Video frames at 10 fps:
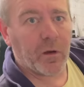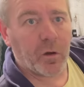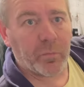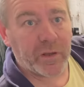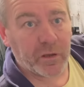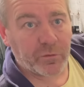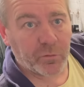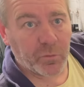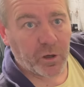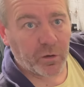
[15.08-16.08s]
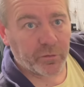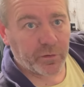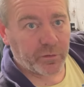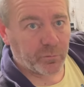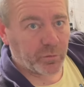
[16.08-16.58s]
albeit some oil
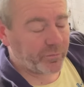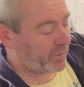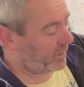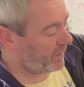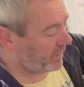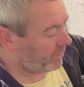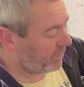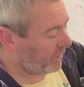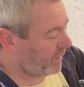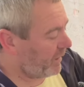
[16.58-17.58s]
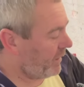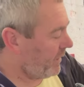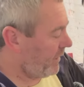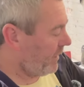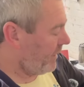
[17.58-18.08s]
sits above it. Now,
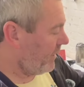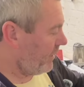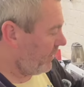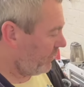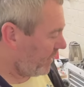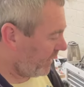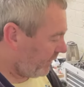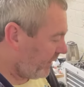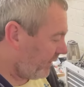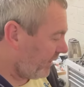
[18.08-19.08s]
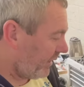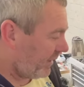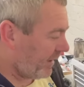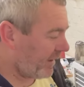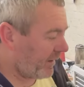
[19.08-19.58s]
the way it sits in
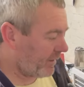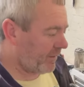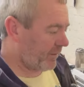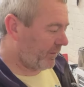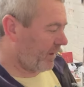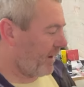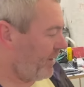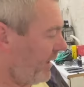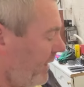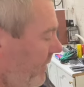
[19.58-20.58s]
car is like that.